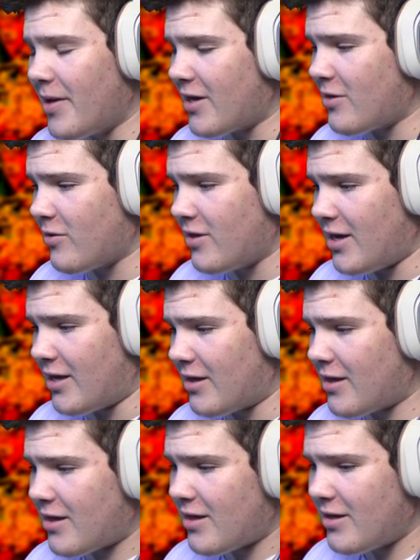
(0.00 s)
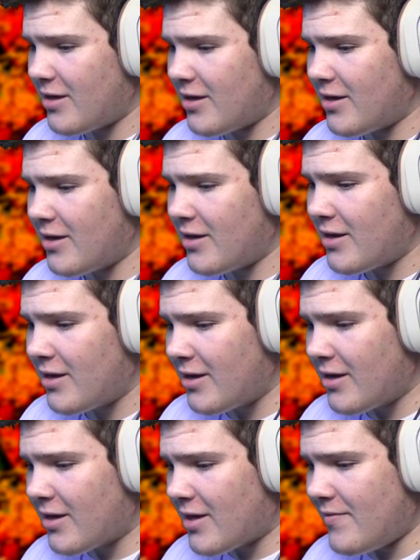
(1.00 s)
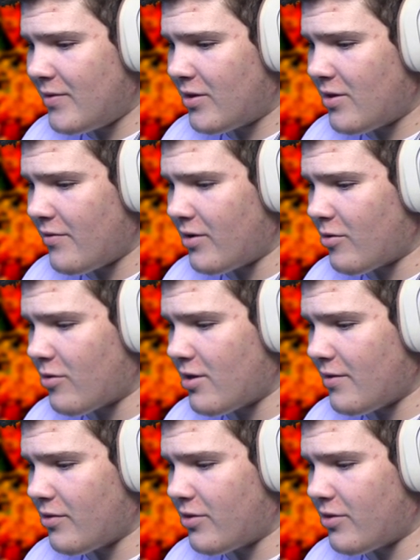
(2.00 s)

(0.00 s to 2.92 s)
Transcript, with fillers: makes no sense. seven oh seven goes to level